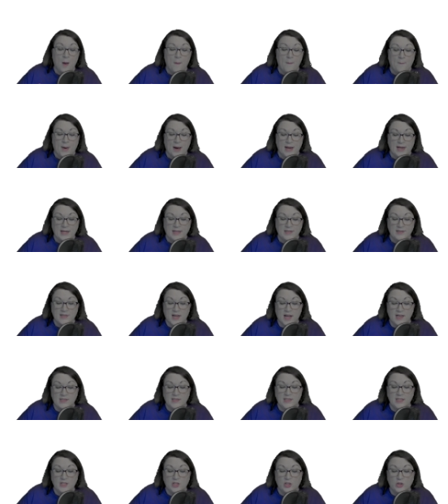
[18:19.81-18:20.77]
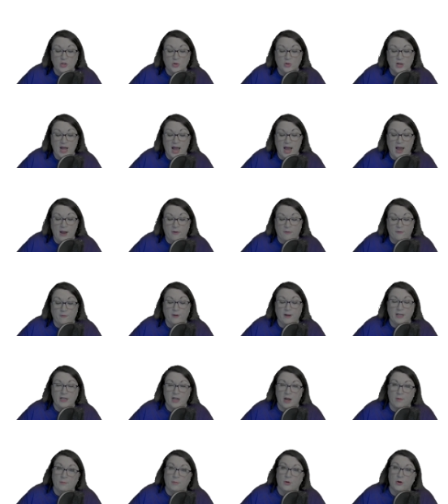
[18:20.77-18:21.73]
but it does include every
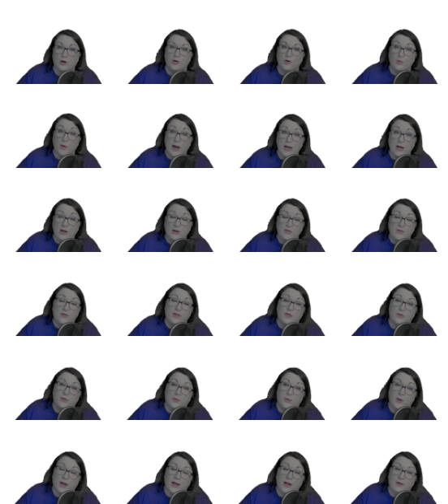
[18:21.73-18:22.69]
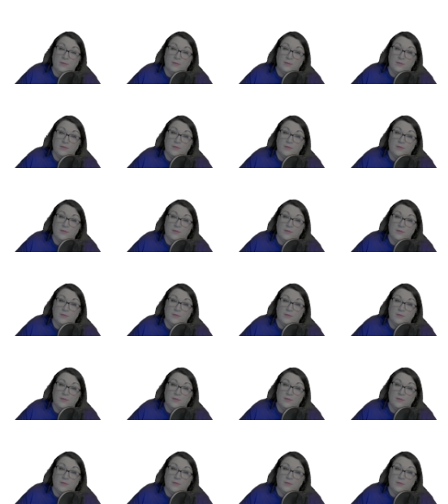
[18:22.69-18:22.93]
number greater than 3.